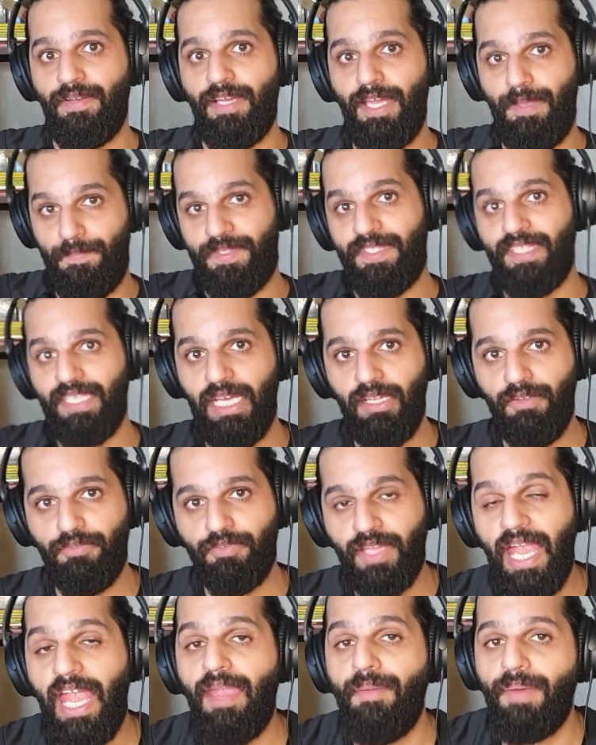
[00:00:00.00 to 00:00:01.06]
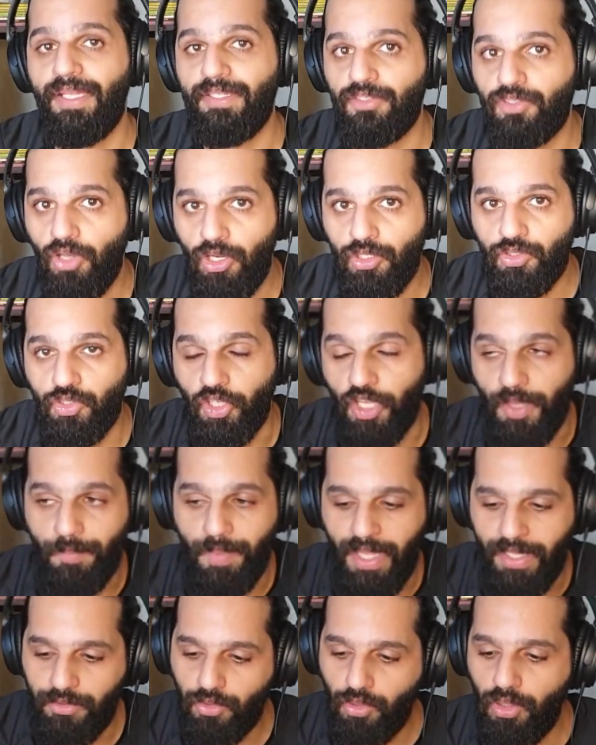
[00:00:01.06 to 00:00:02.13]
himself came and talked to him
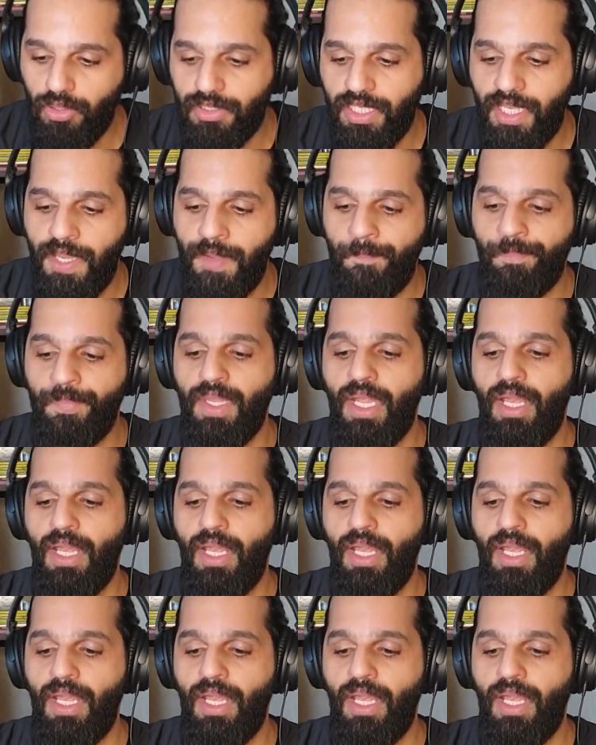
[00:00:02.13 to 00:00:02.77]
and told him,